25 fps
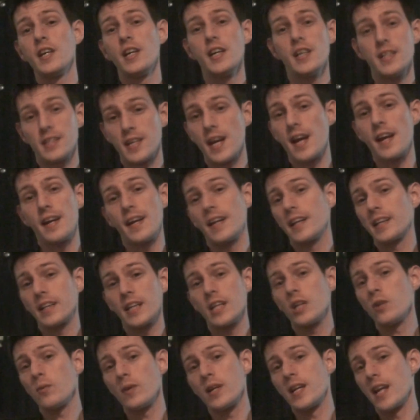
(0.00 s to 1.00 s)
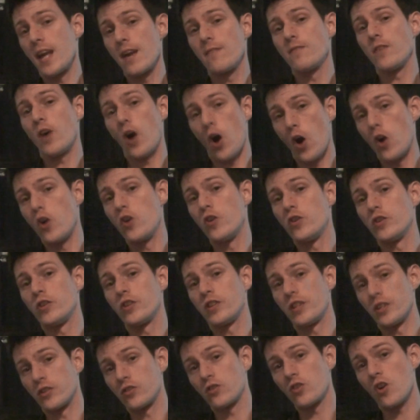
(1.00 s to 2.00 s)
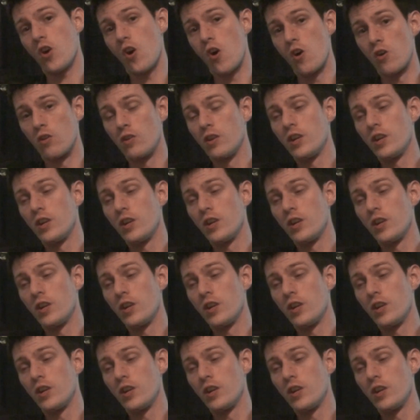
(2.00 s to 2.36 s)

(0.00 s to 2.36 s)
technically we never owned the song.